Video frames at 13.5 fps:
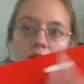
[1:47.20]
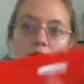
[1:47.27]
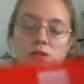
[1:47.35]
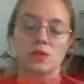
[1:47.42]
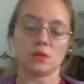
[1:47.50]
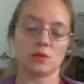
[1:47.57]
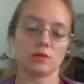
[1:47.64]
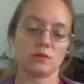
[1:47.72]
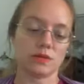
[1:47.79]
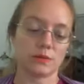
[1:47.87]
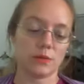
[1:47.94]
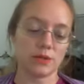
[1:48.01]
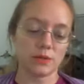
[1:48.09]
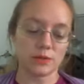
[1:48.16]
So it's
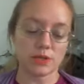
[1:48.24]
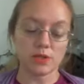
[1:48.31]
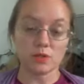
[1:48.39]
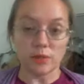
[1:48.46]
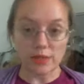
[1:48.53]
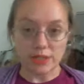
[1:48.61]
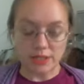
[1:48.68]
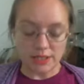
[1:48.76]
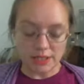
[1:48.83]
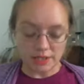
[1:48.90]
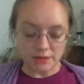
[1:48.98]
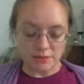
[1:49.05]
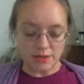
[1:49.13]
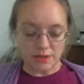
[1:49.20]
pretty much a ready to
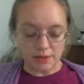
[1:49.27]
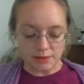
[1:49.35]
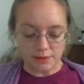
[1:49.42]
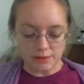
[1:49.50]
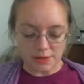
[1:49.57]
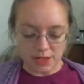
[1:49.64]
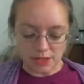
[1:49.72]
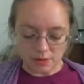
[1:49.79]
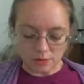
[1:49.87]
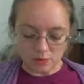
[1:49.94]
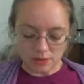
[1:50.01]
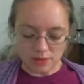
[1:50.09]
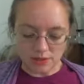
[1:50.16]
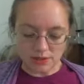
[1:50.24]
give gift. And
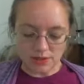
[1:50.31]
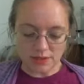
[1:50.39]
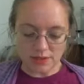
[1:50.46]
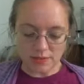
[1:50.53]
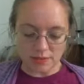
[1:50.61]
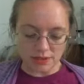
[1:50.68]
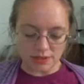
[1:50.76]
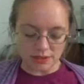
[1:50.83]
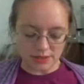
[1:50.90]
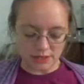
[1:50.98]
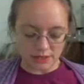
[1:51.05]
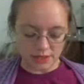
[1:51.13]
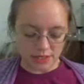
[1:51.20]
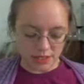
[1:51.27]
what this A box
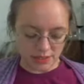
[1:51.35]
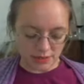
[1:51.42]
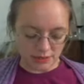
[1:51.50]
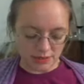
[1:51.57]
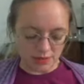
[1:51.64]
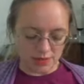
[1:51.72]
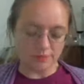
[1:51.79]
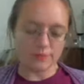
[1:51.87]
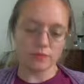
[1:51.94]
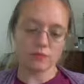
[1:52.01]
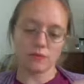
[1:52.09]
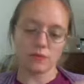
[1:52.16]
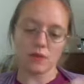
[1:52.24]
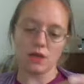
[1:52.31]
contains
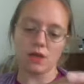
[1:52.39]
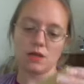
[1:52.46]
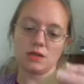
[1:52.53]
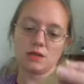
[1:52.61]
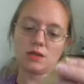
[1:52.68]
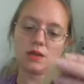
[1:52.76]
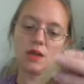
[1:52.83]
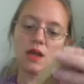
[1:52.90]
is